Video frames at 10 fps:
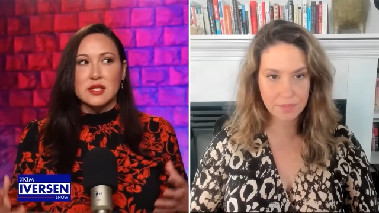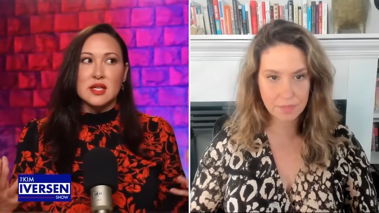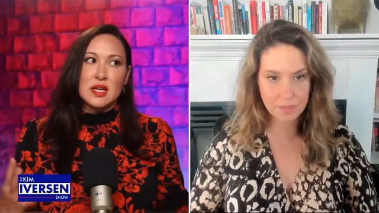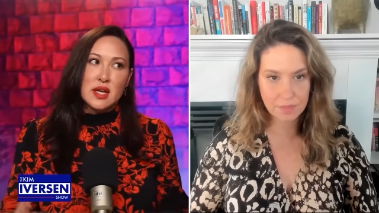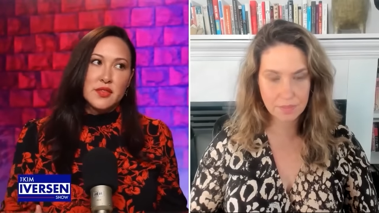Speaker 1: Is it
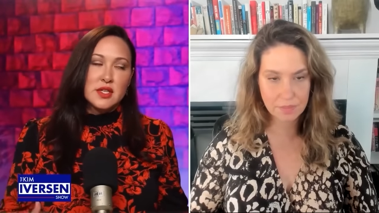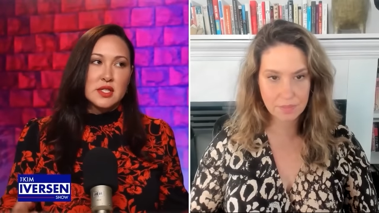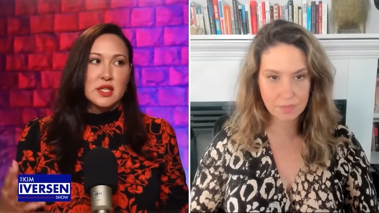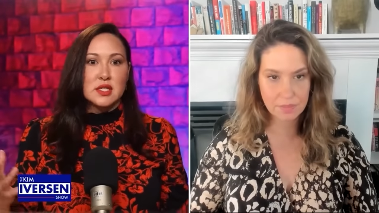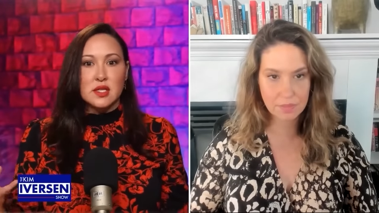an
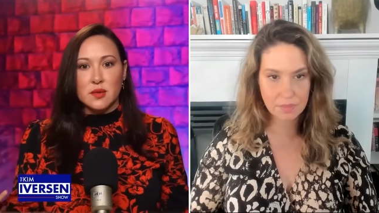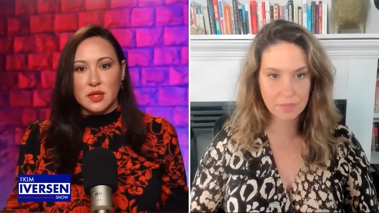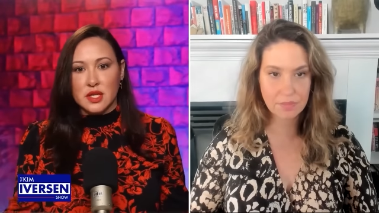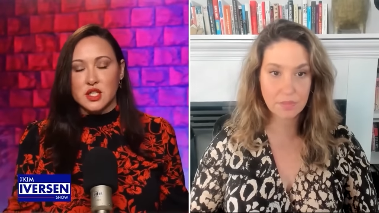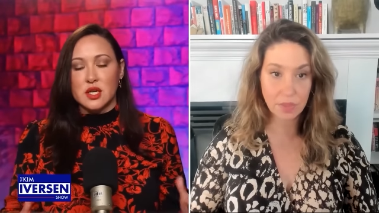ethnicity? Is it a
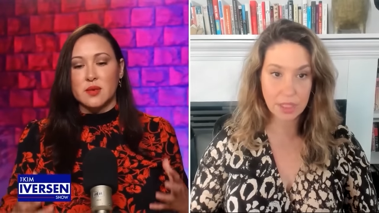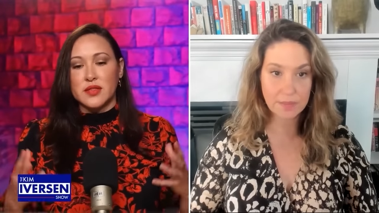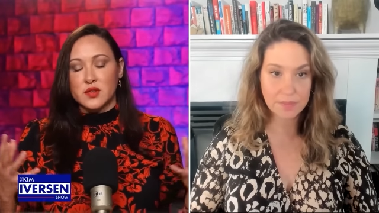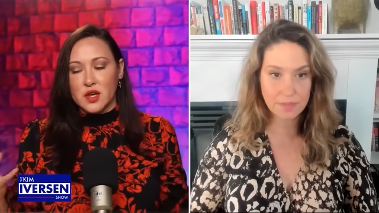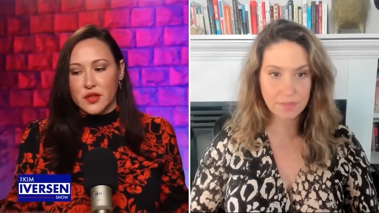religion? Right?
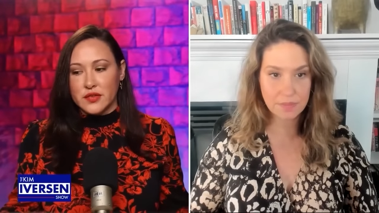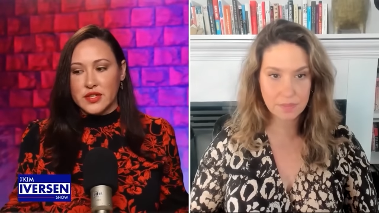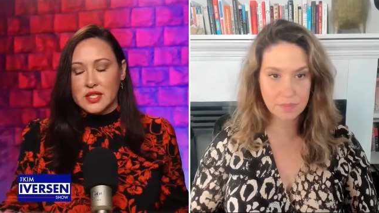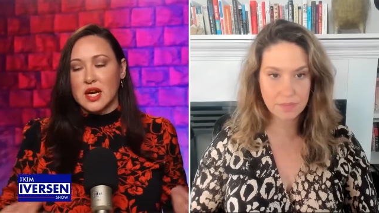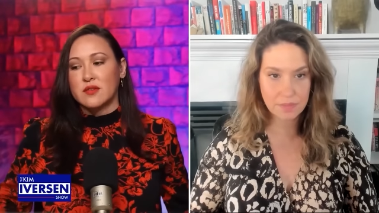There's all of
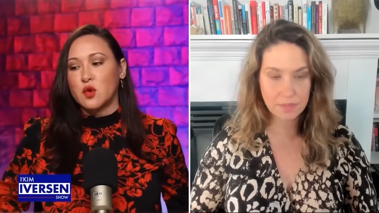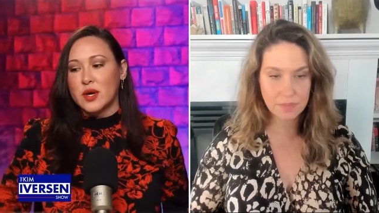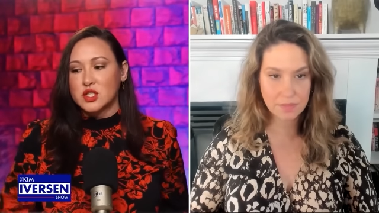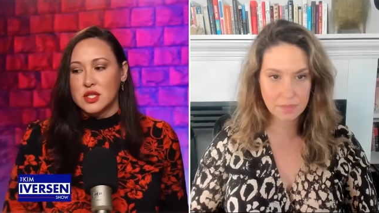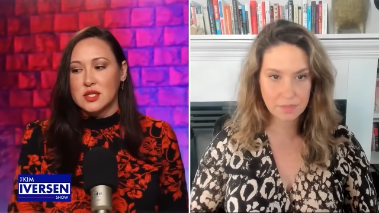these kind of
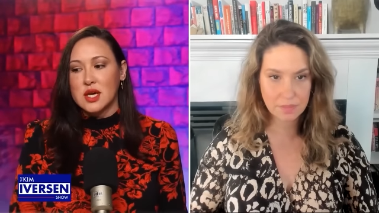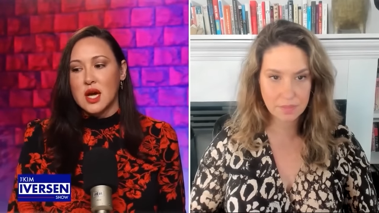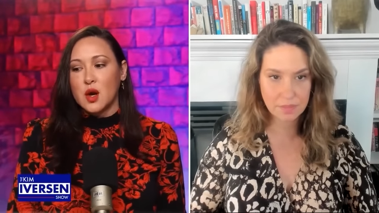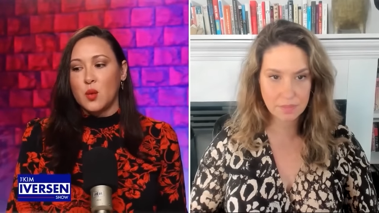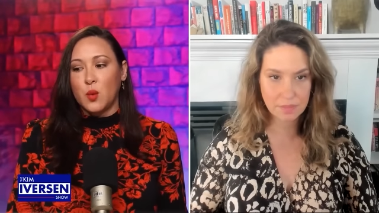questions.
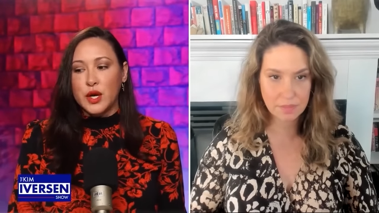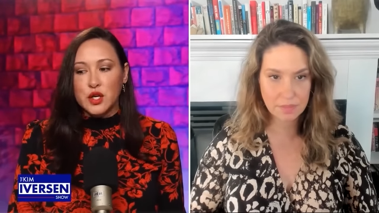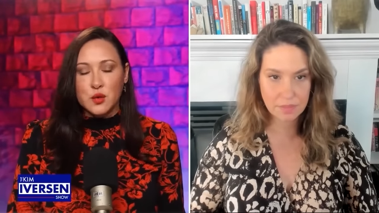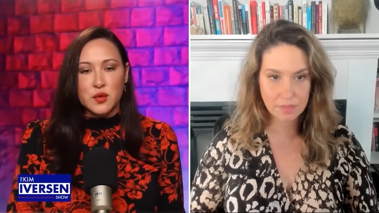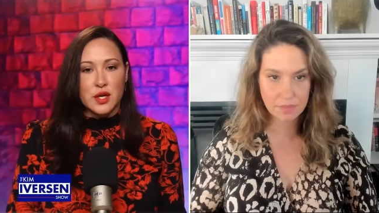What do
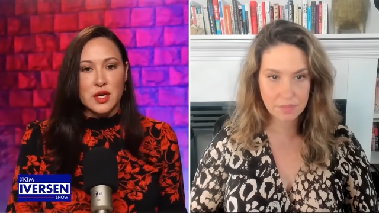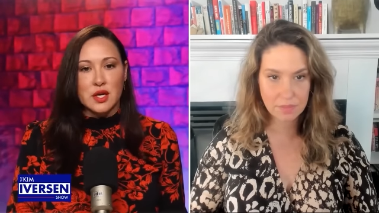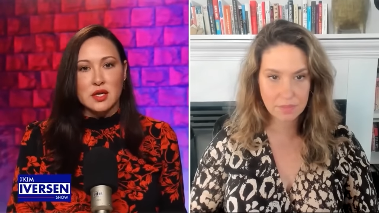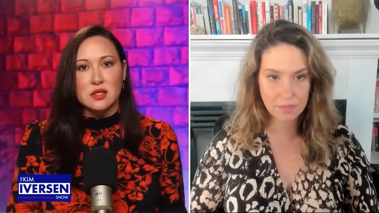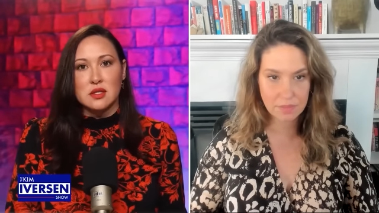you think it
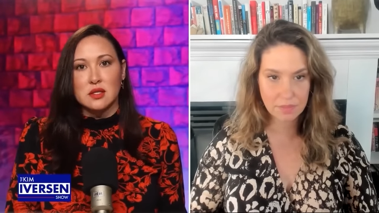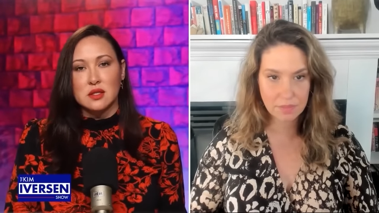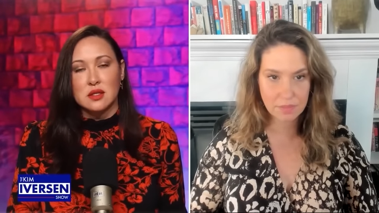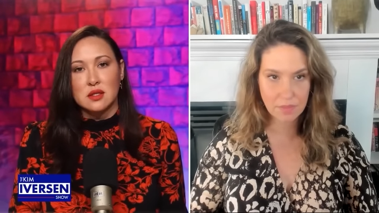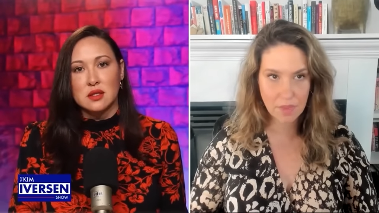is?
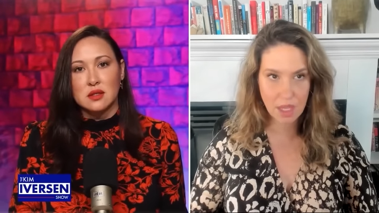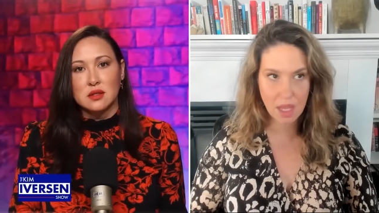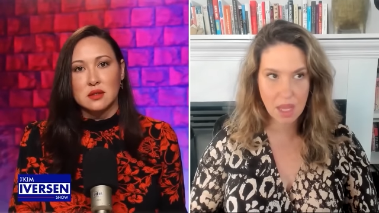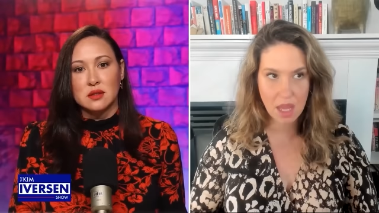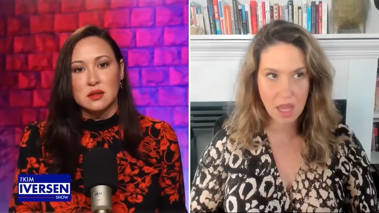
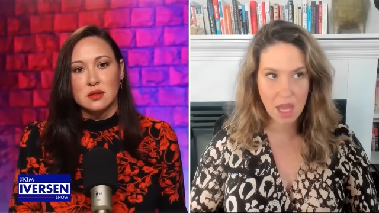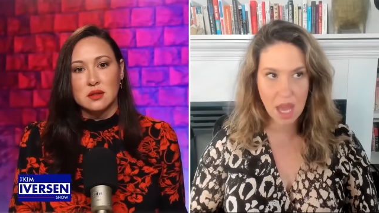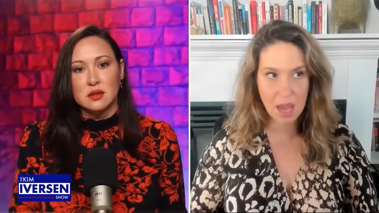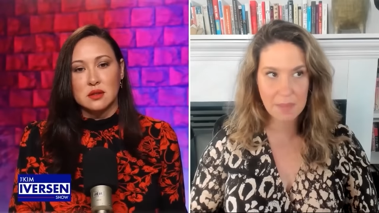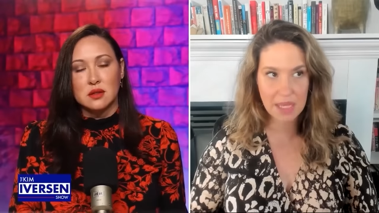
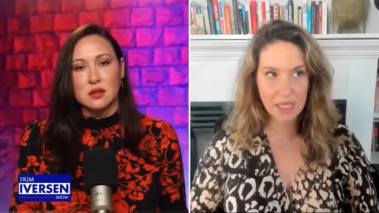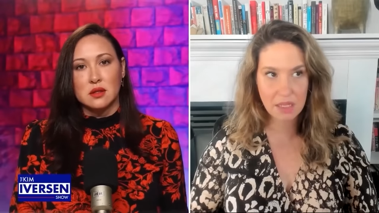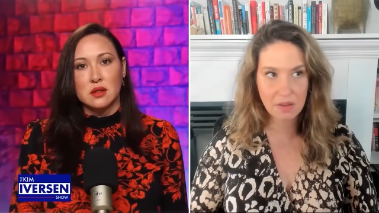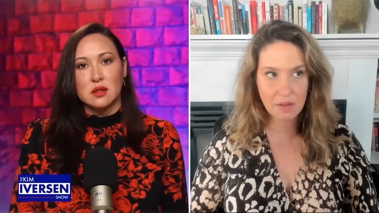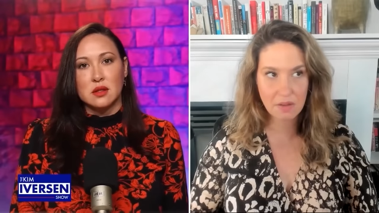
Speaker 2: I
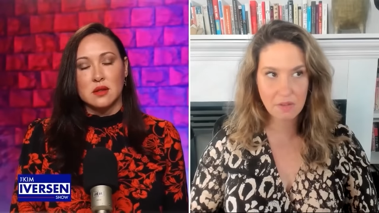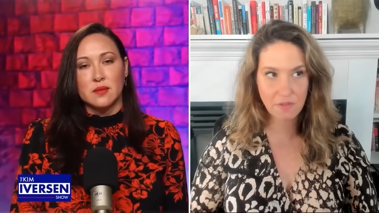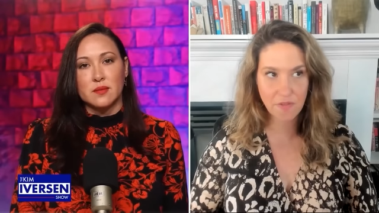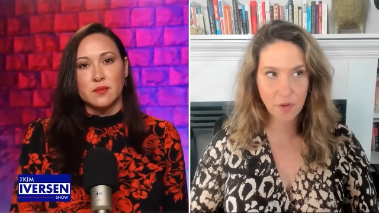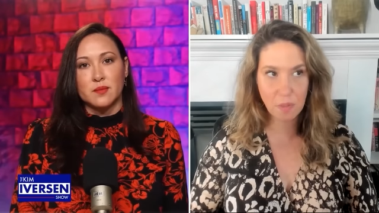mean,
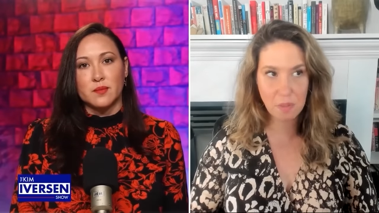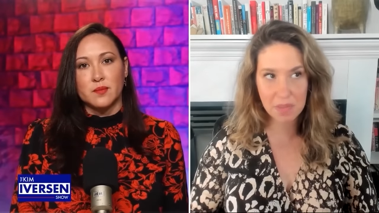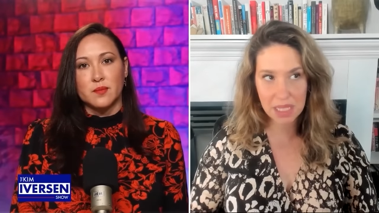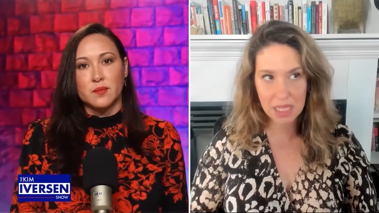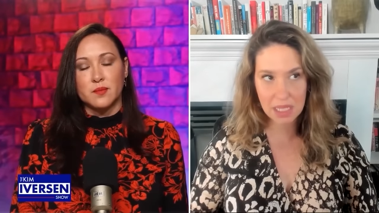for
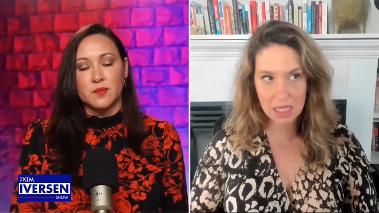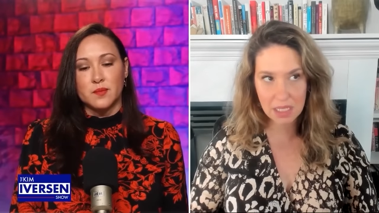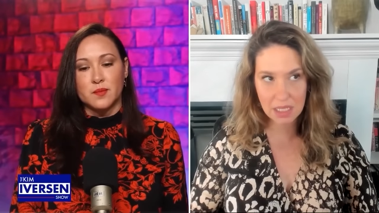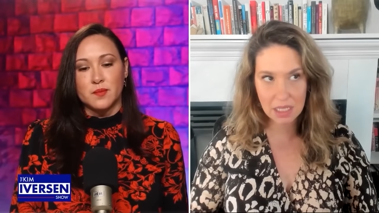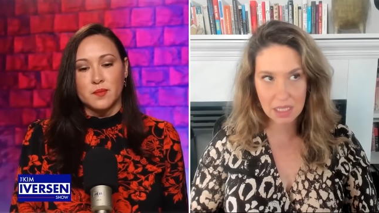me,
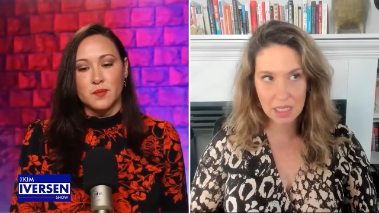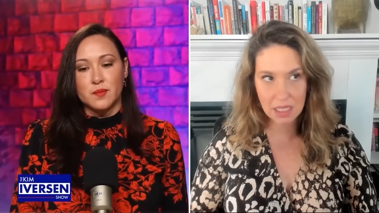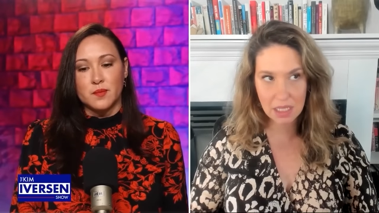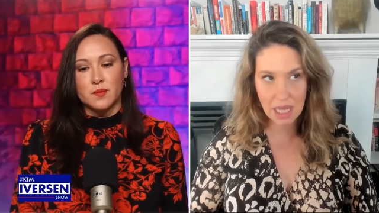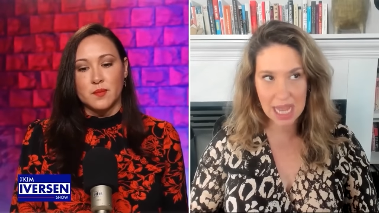
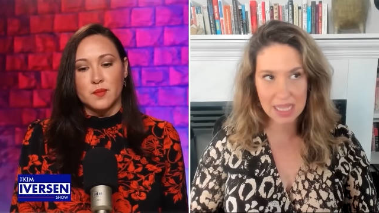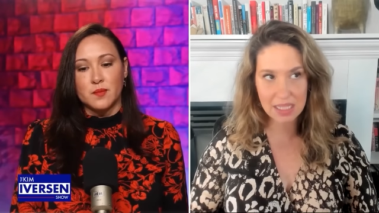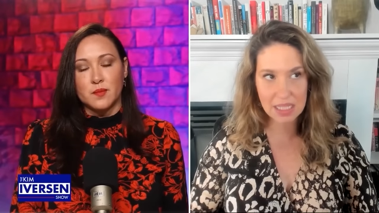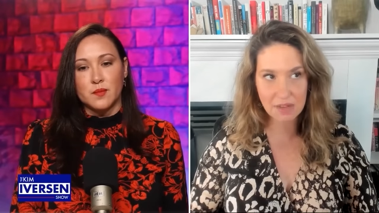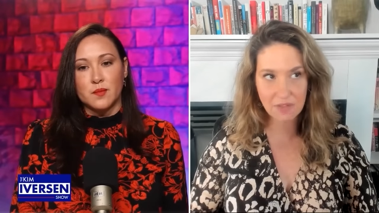I
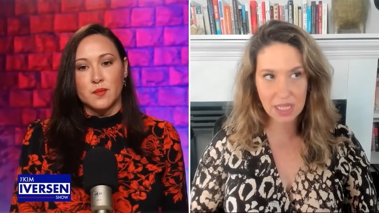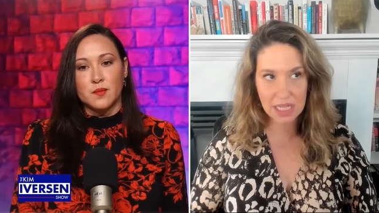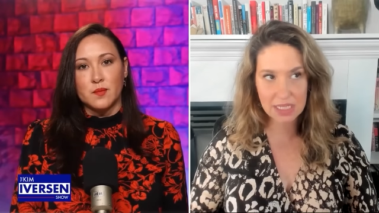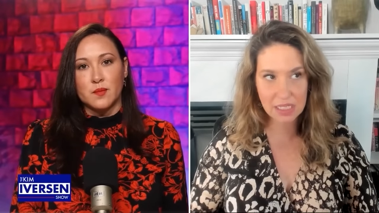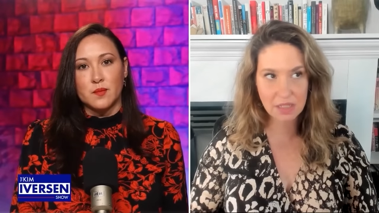definitely
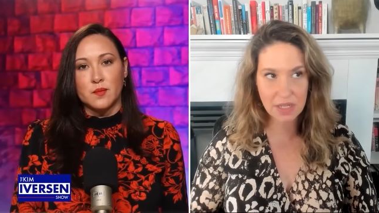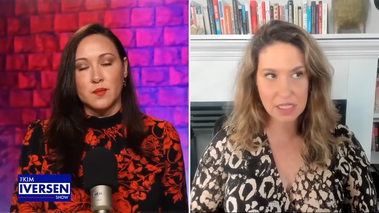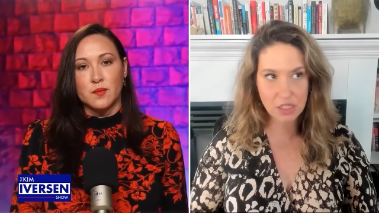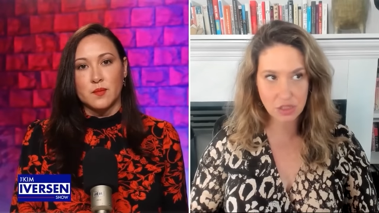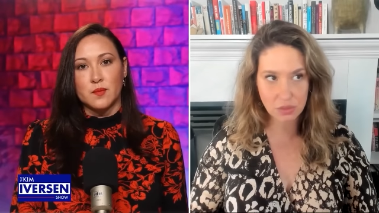identify
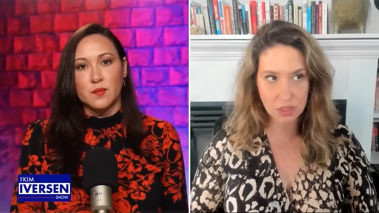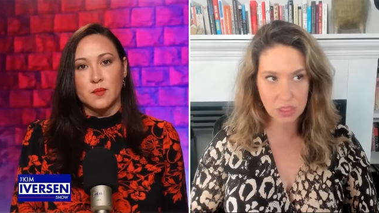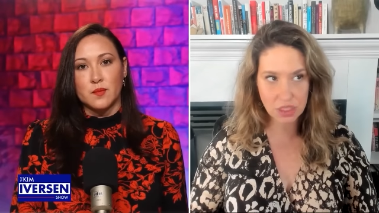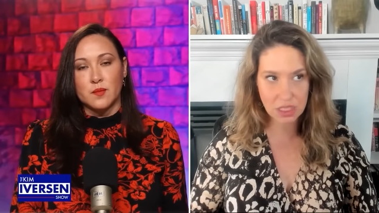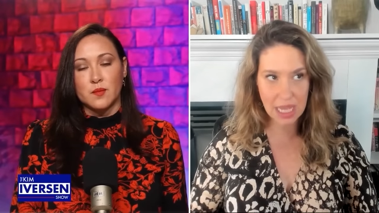as
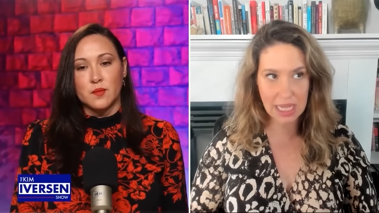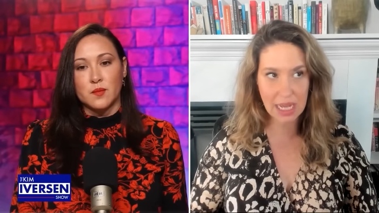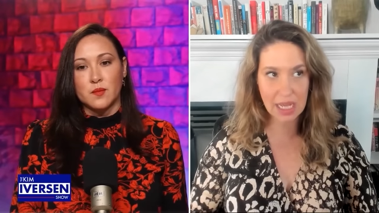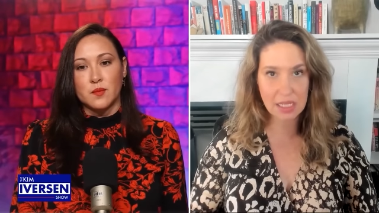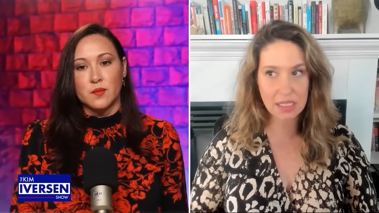Jewish, and
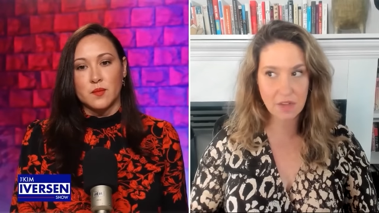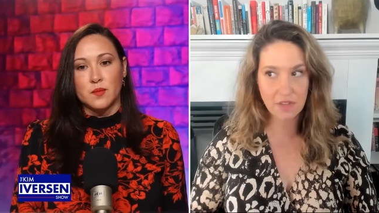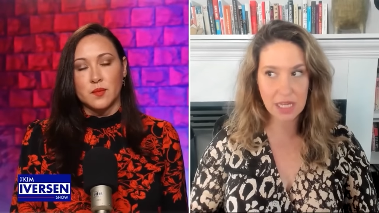I definitely